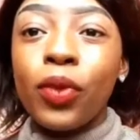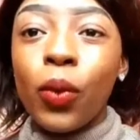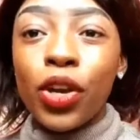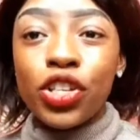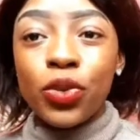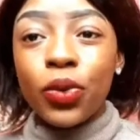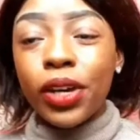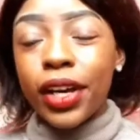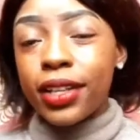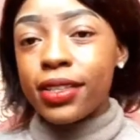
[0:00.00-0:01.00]
When
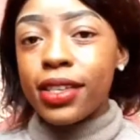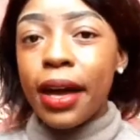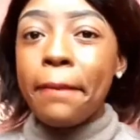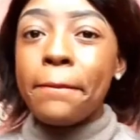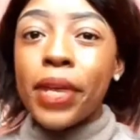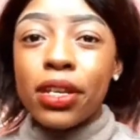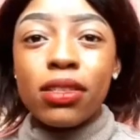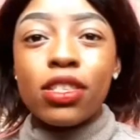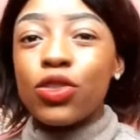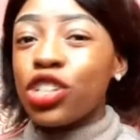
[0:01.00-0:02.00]
you get some
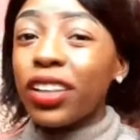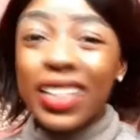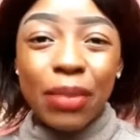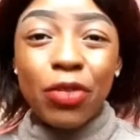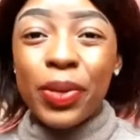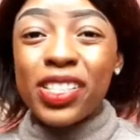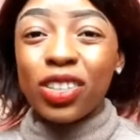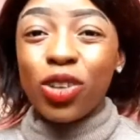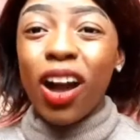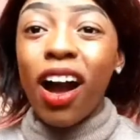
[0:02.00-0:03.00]
bangs, you check the type of bangs
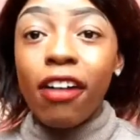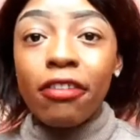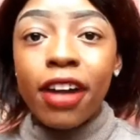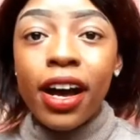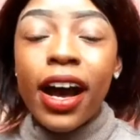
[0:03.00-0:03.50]
that you have,